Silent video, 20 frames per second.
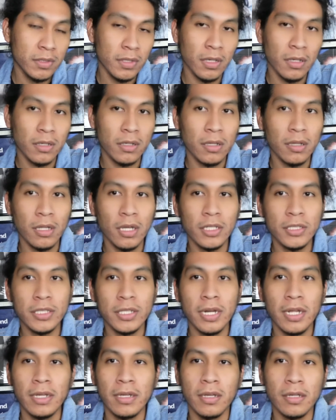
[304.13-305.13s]
collage
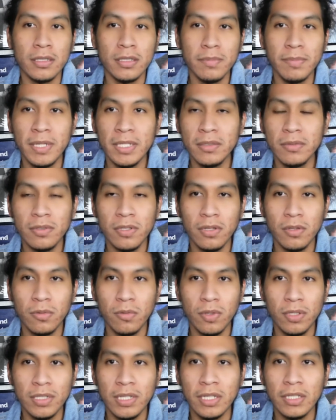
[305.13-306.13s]
that I customized, the
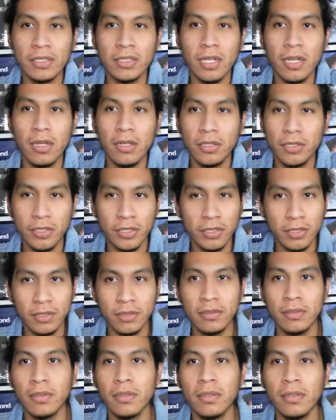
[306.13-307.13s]
one that you saw
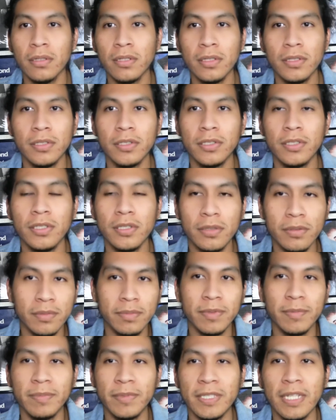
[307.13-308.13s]
just
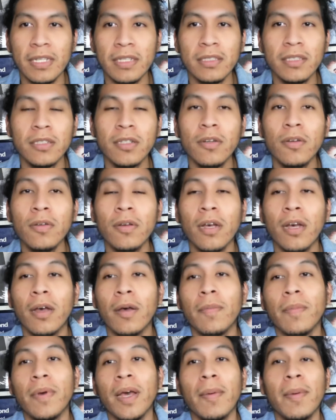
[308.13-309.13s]
seconds ago,
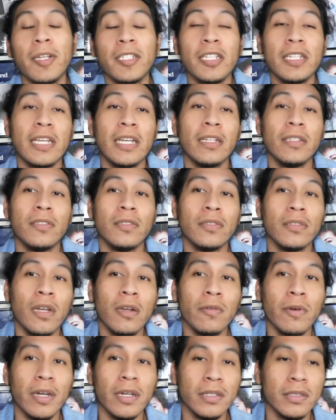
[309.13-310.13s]
I'm actually getting into
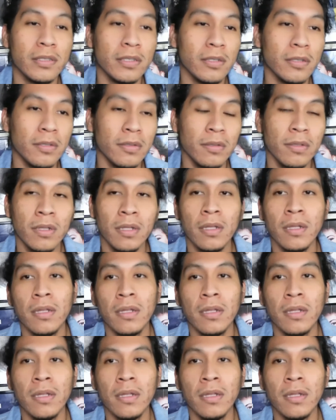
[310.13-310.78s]
songwriting, so